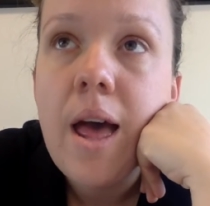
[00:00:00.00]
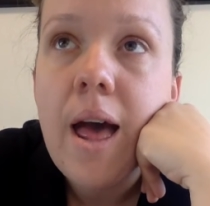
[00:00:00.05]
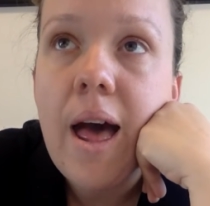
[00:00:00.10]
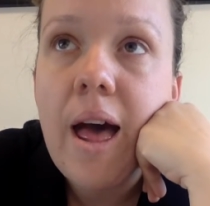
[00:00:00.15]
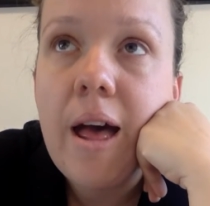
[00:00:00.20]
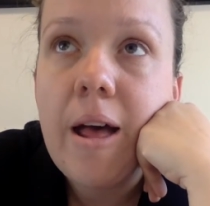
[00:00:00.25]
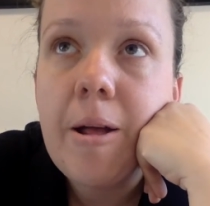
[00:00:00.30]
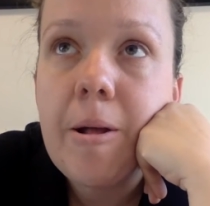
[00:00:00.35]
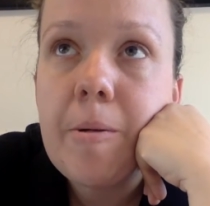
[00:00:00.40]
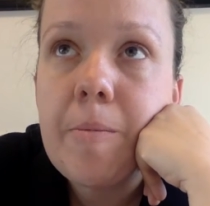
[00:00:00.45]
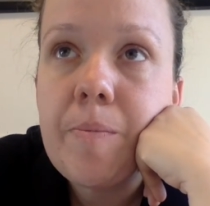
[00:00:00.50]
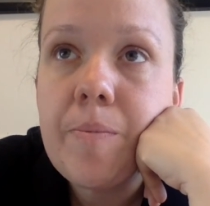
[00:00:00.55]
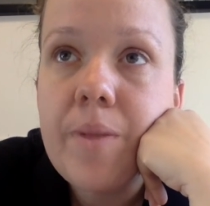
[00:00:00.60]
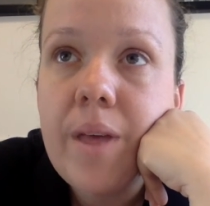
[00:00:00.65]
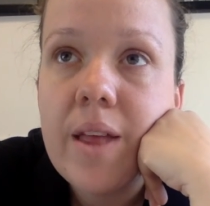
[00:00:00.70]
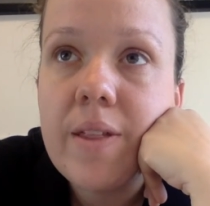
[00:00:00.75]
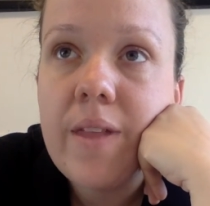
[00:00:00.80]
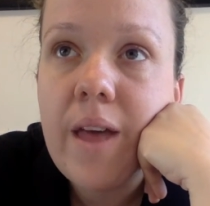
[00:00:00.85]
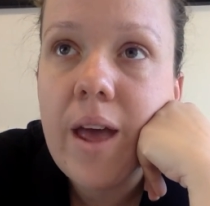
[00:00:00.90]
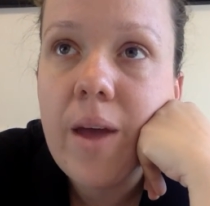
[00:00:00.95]

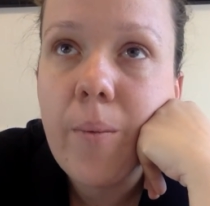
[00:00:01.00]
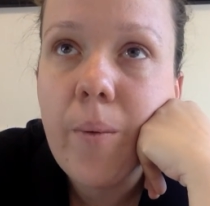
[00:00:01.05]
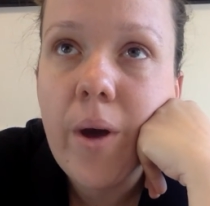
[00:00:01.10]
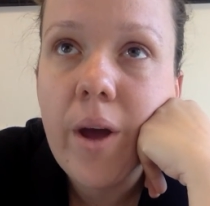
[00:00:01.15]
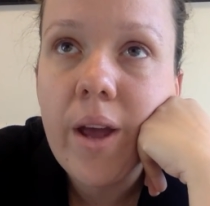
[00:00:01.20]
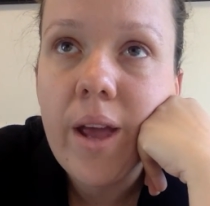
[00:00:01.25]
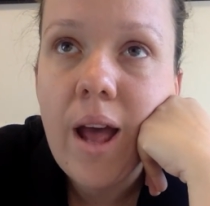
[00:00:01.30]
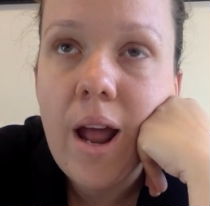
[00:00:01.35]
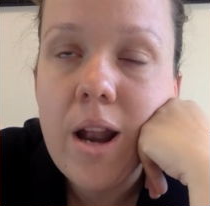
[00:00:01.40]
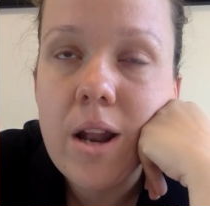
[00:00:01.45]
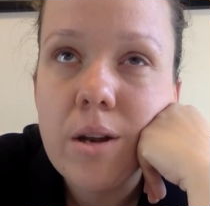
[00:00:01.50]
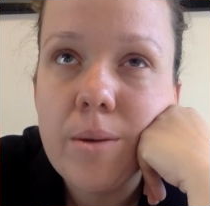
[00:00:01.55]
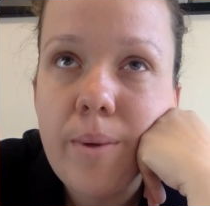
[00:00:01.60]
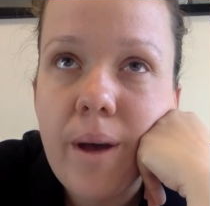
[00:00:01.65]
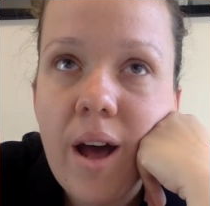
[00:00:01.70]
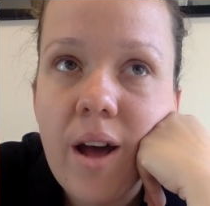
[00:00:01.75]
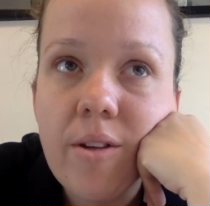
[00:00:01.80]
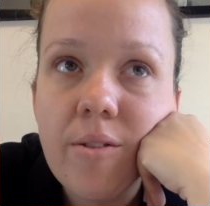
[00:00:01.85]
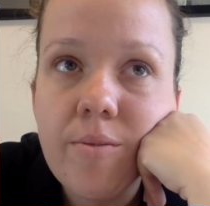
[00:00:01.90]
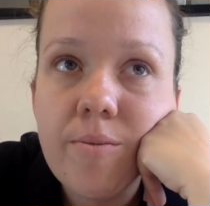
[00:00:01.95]
And they work out at
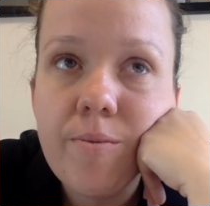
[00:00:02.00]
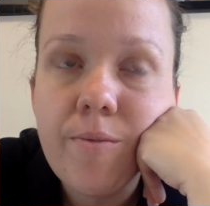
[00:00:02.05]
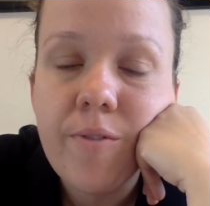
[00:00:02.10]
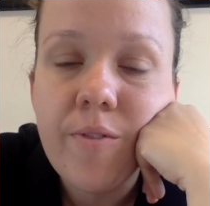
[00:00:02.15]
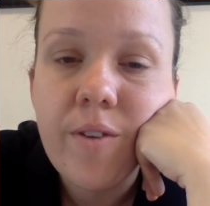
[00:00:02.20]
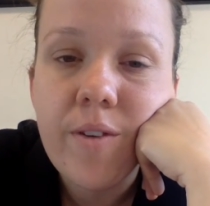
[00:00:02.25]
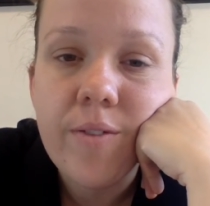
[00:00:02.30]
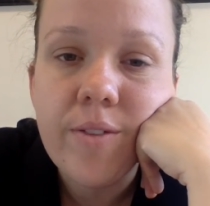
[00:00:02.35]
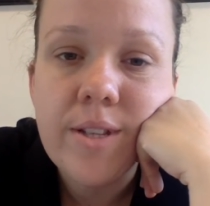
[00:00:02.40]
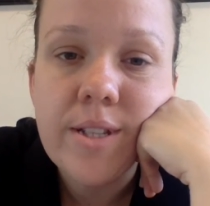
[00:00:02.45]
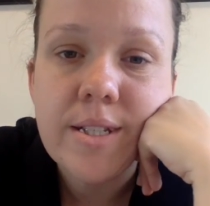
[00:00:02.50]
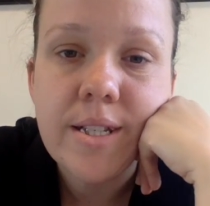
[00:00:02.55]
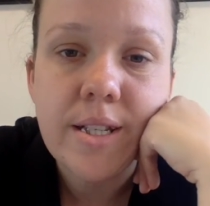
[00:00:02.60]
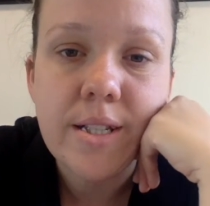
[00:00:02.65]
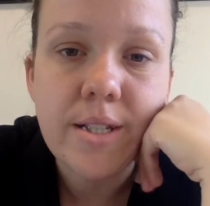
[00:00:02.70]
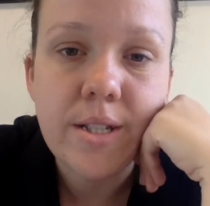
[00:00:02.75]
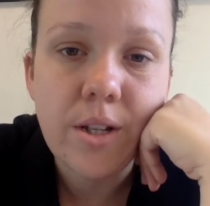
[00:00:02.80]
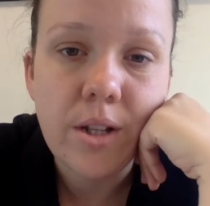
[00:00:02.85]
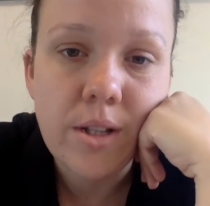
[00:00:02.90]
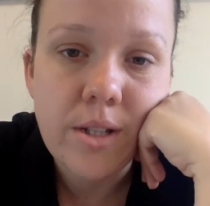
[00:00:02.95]
about $50,
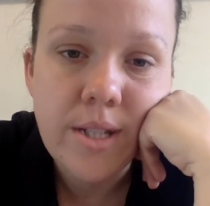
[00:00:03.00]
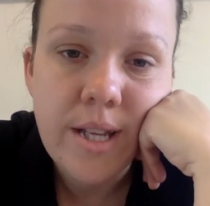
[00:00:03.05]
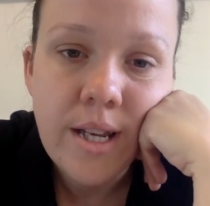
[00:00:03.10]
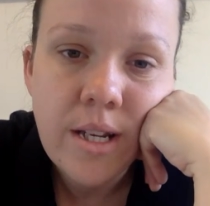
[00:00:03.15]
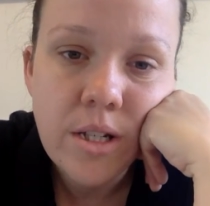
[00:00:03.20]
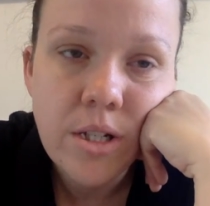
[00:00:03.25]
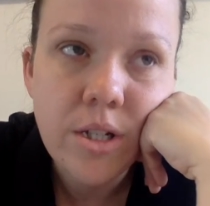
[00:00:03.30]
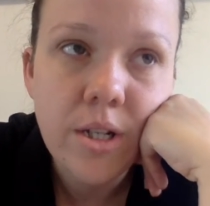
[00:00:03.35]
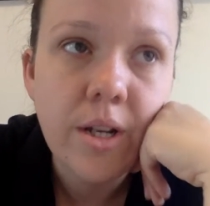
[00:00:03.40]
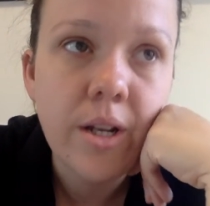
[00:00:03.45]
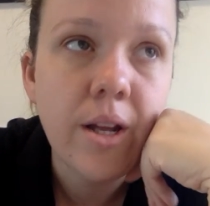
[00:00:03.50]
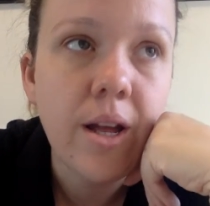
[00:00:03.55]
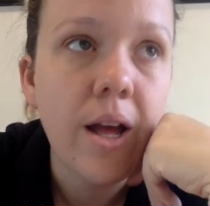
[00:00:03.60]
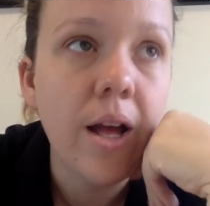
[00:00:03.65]
$60 each.